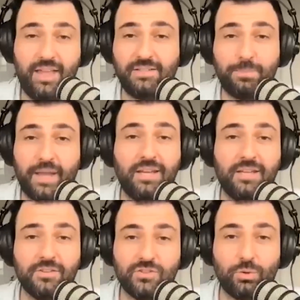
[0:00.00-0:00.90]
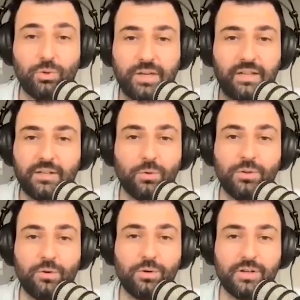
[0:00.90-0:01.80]
that's baked in the soil, killing all
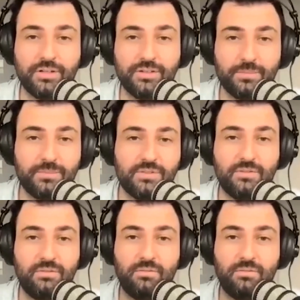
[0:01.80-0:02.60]
the organisms,